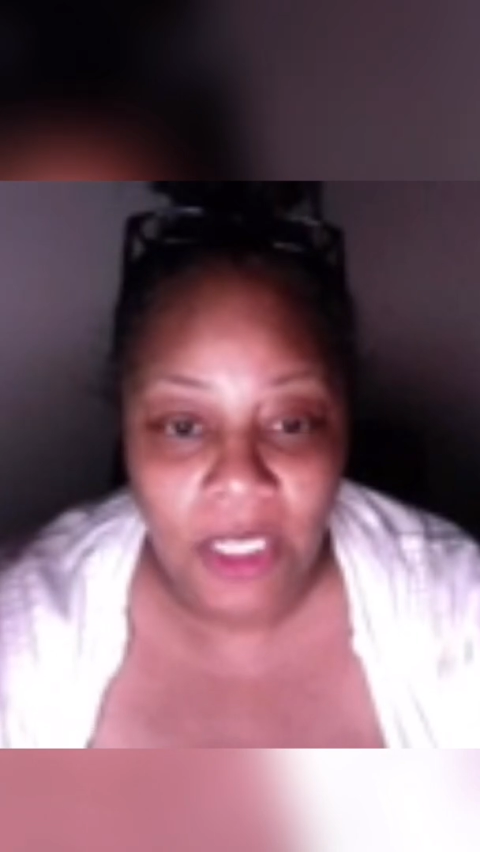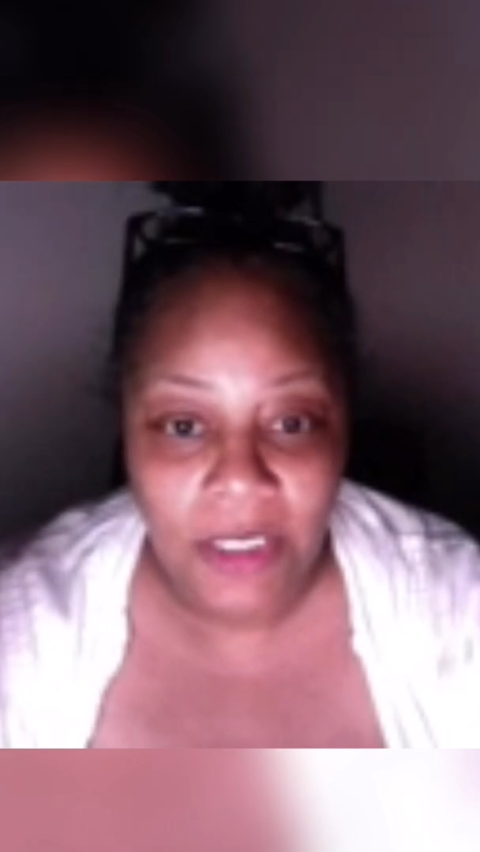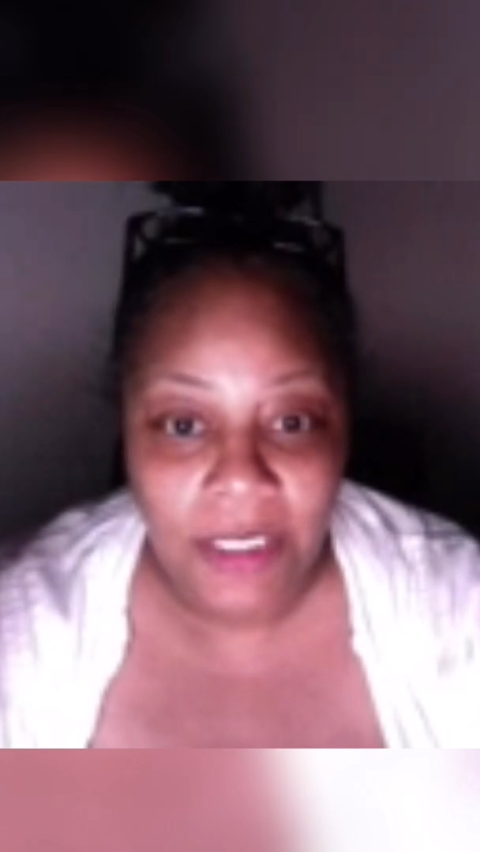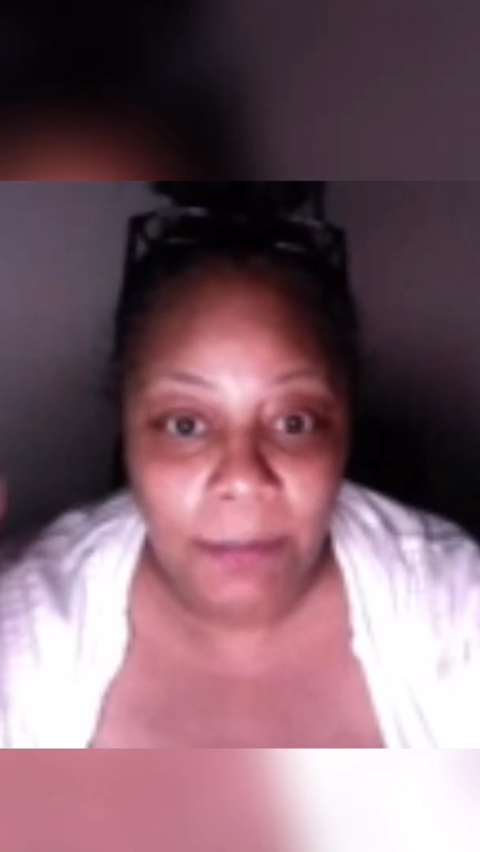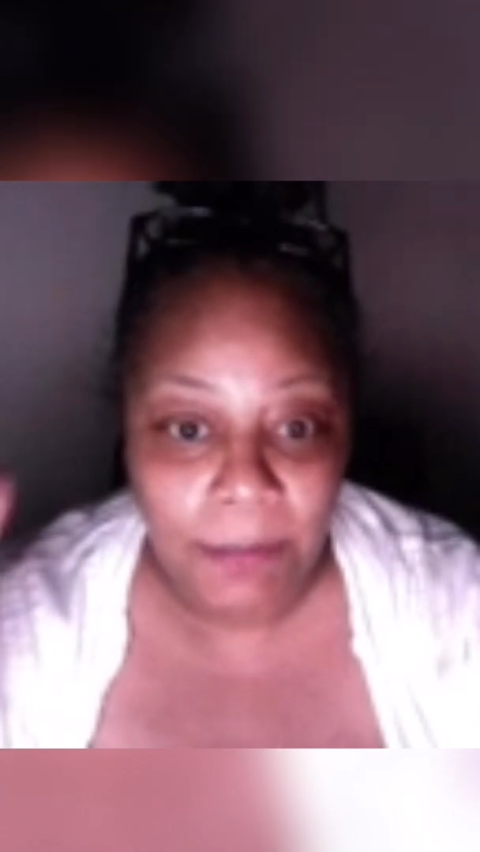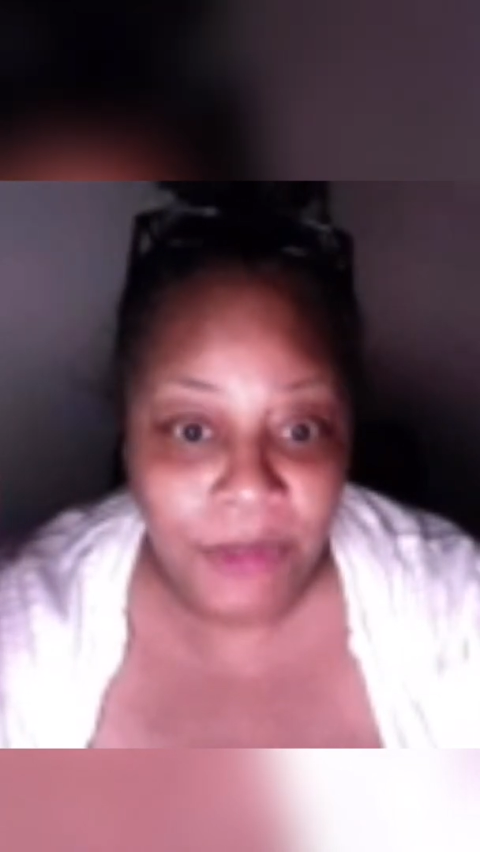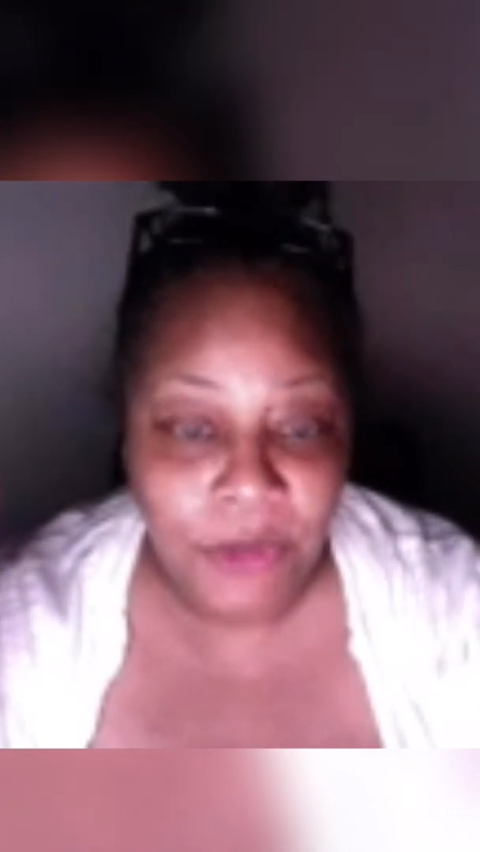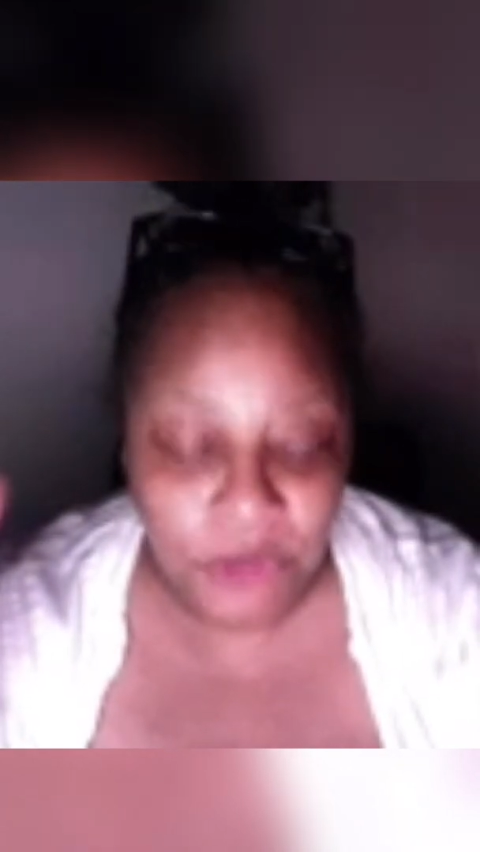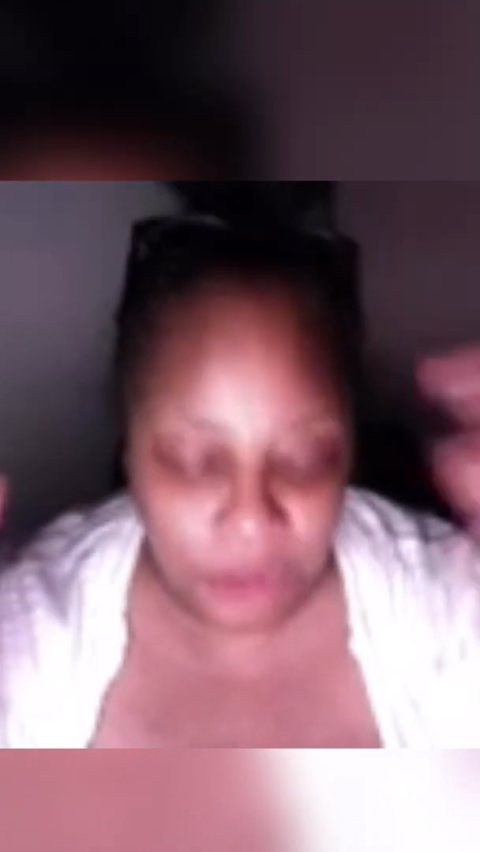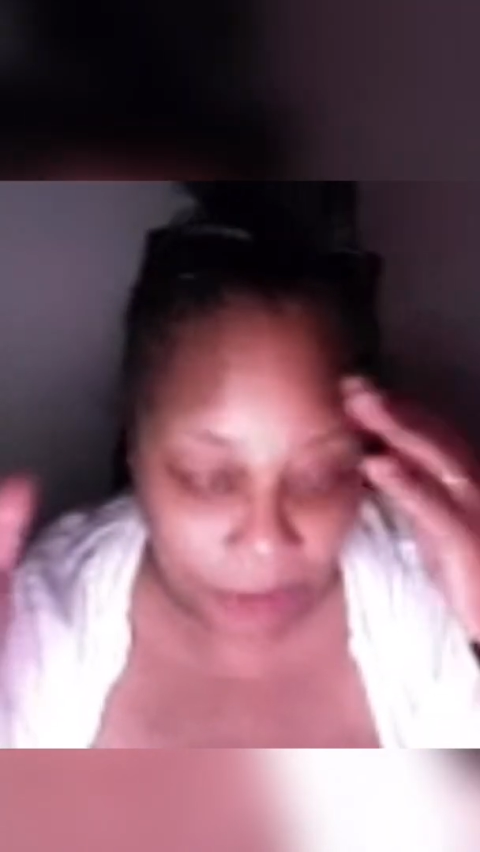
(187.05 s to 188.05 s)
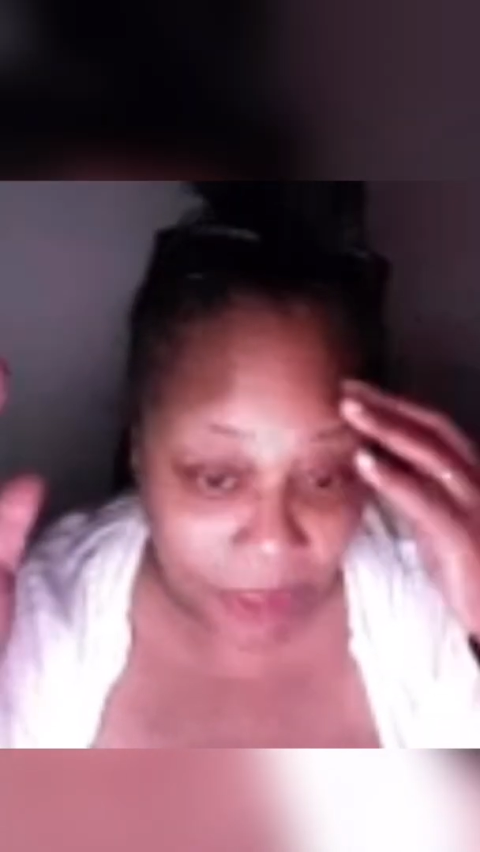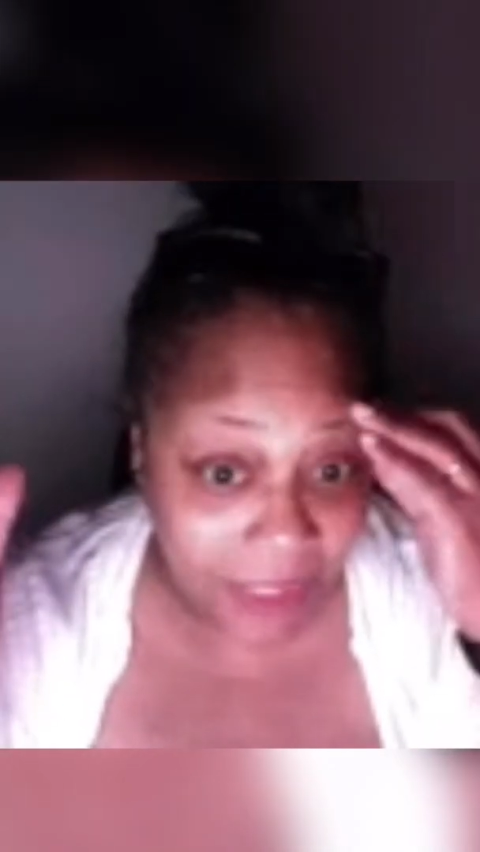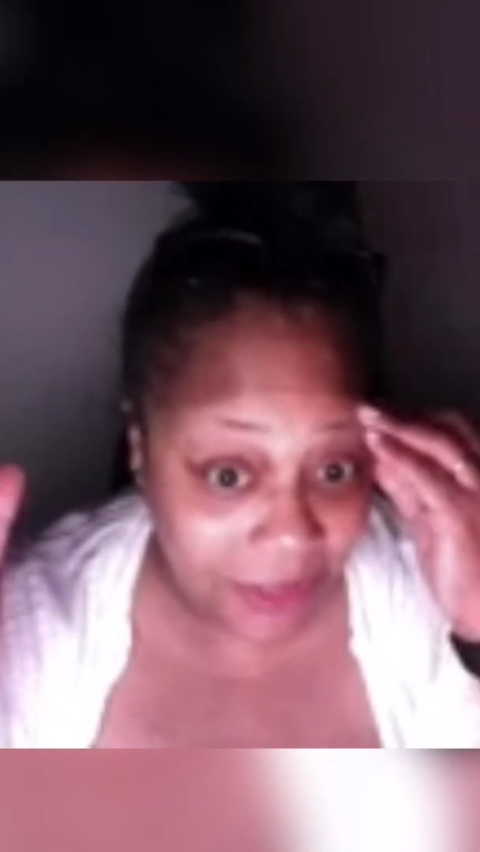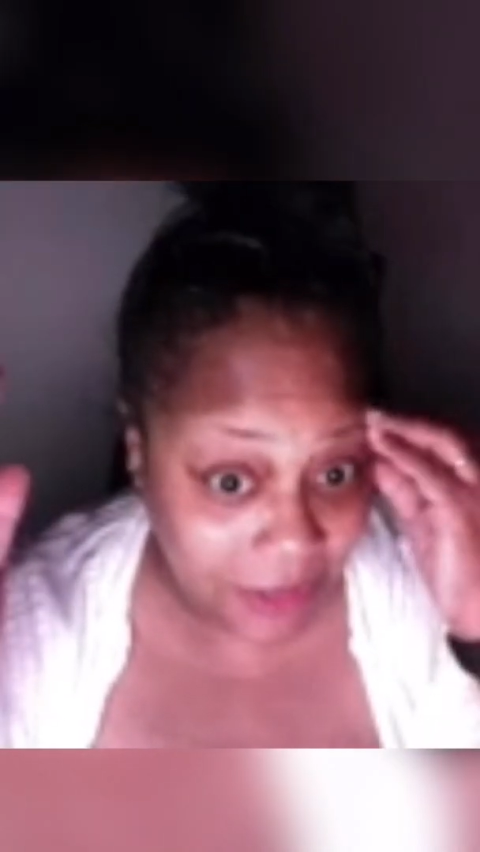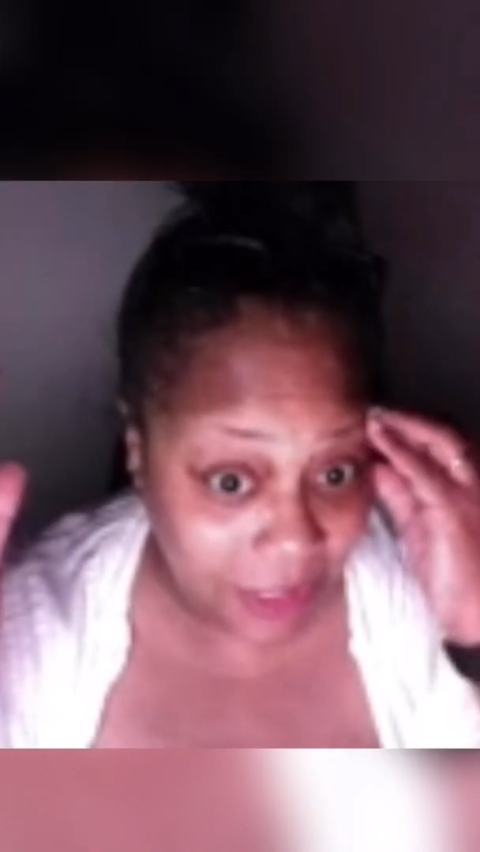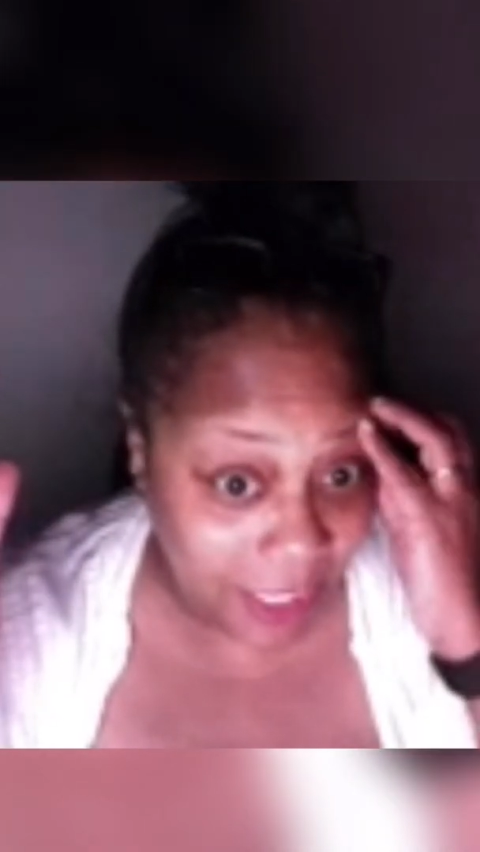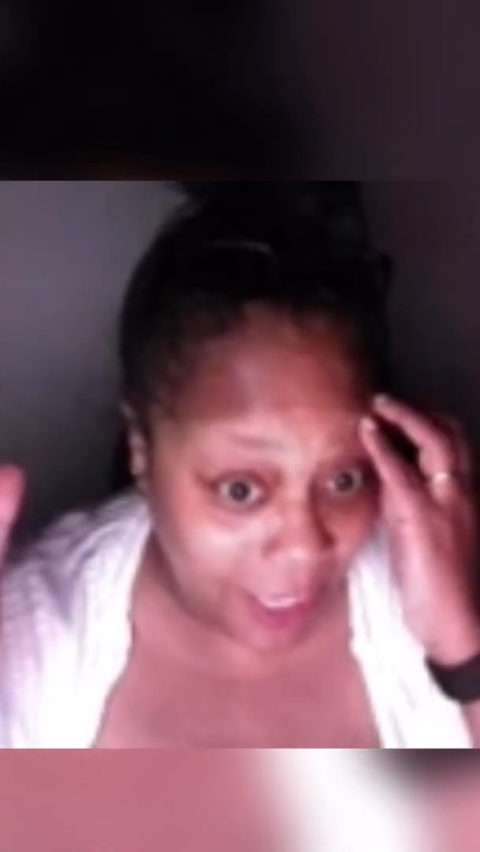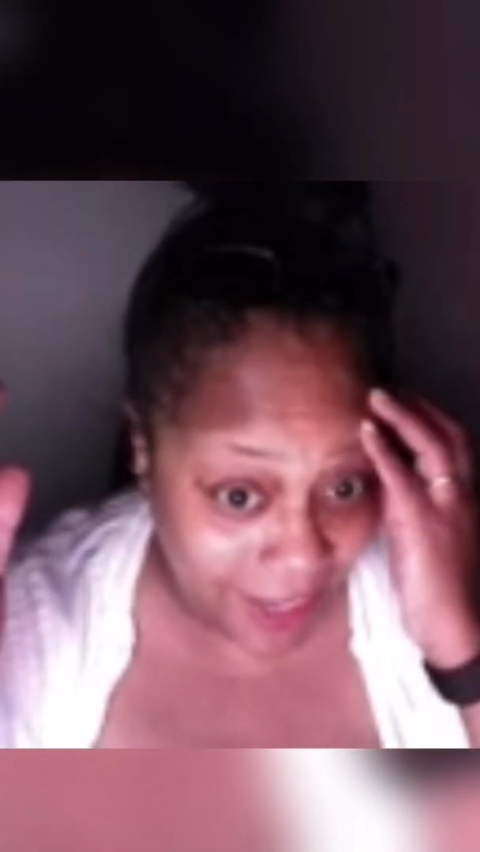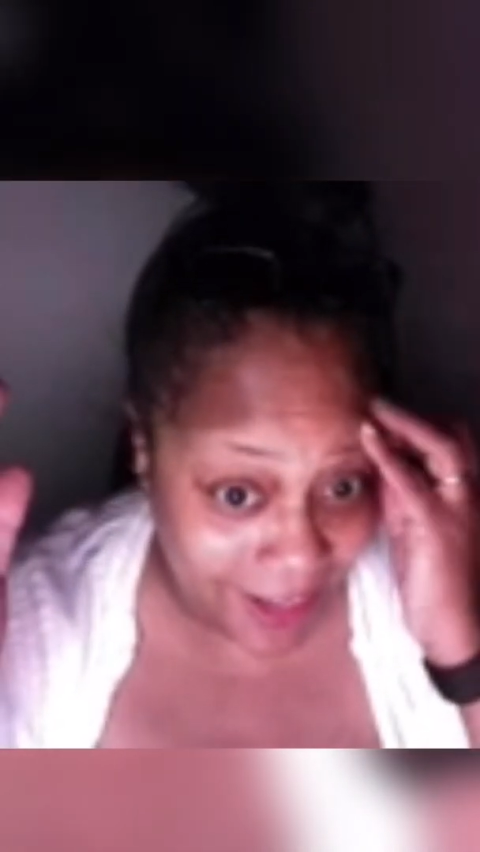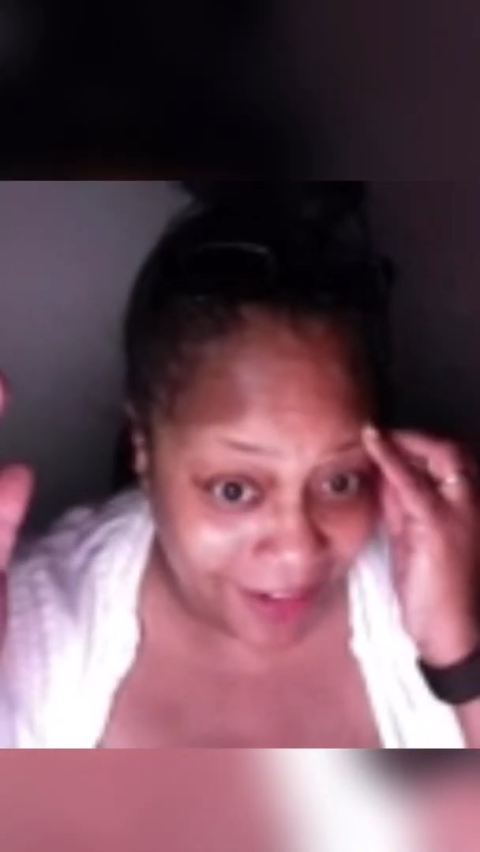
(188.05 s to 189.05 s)
like medical supplies that I
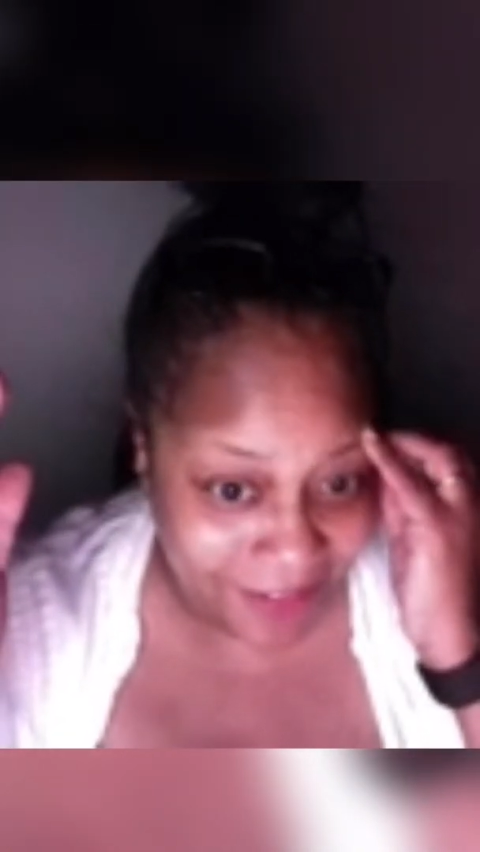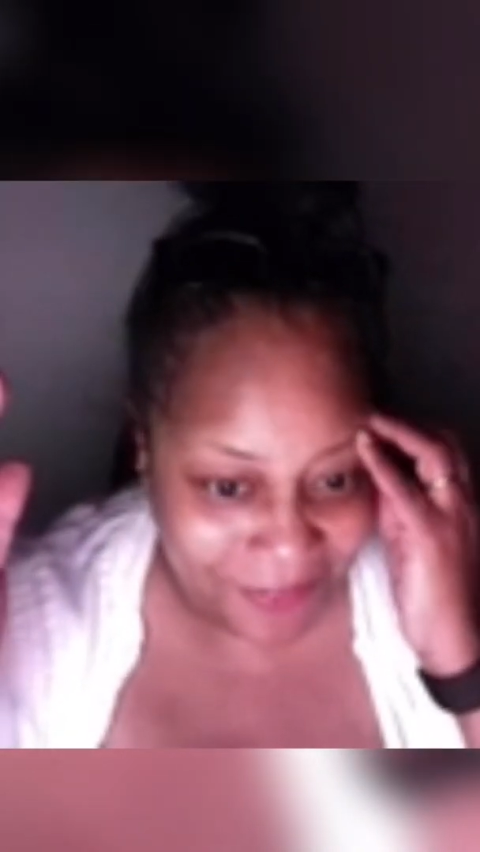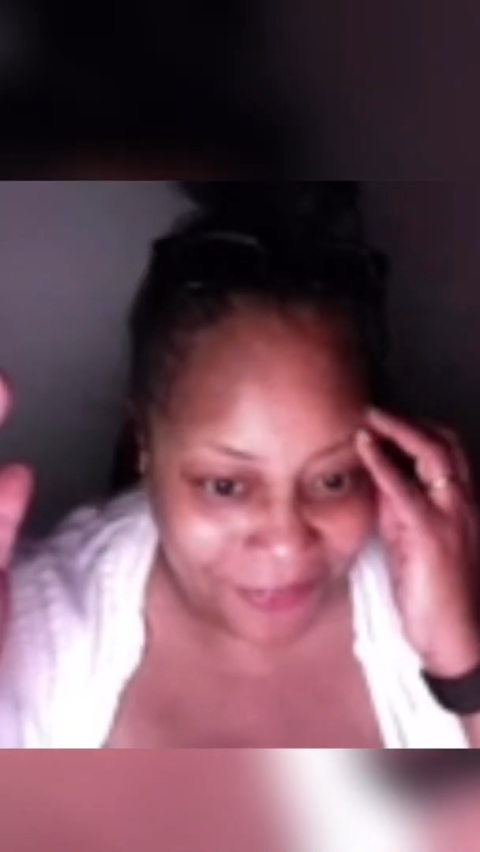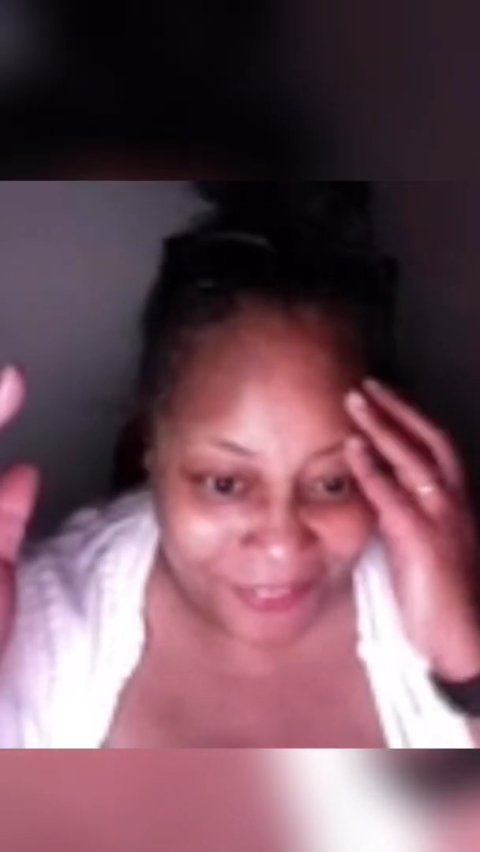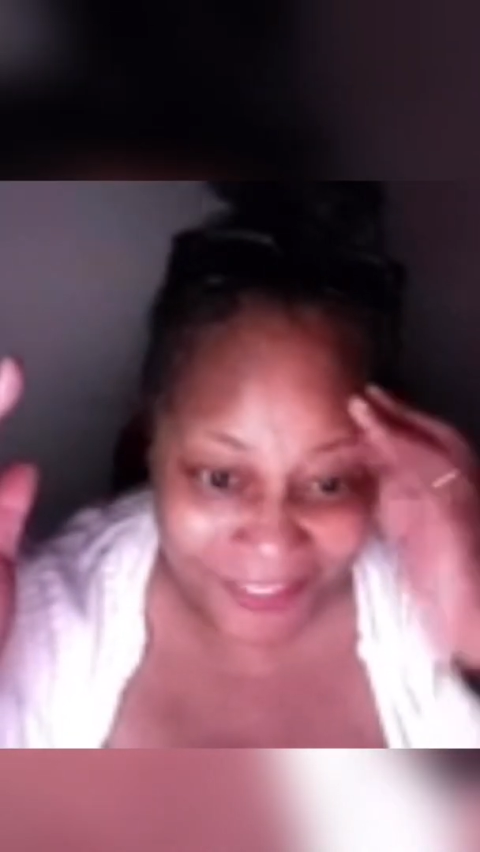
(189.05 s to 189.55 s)
have,